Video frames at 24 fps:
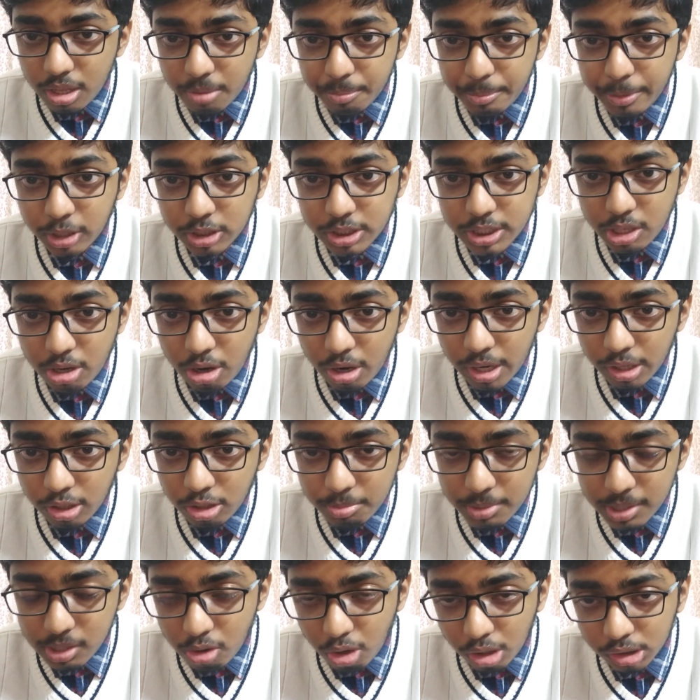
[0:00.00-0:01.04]
Because according to
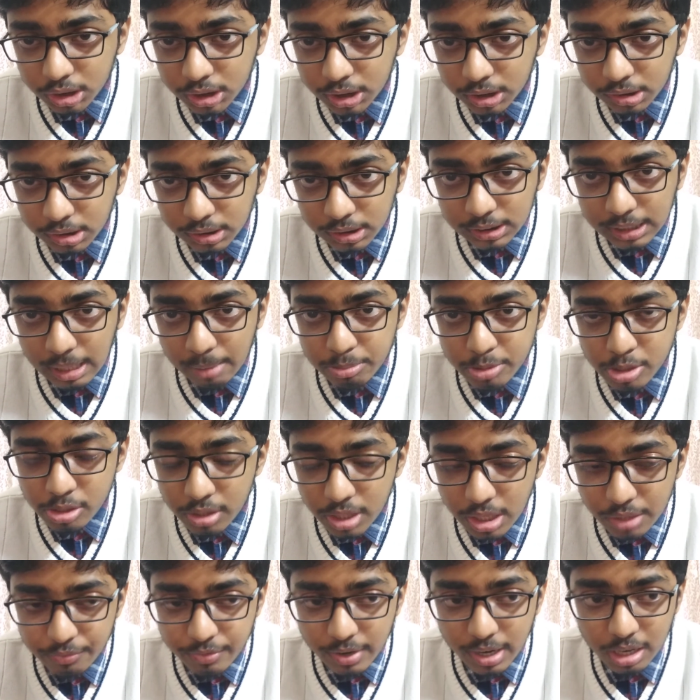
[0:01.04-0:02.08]
me, consciousness is
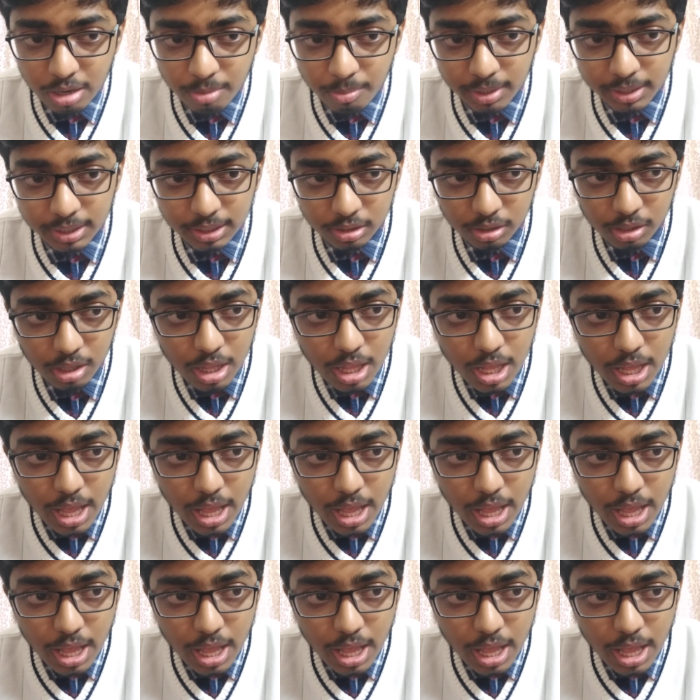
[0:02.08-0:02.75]
absolutely fundamental.